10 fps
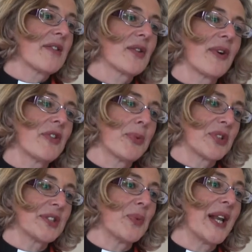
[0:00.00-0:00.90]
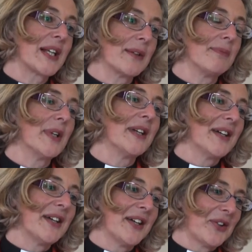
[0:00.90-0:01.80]
So everybody's welcome
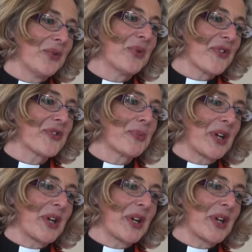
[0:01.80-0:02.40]
who wants to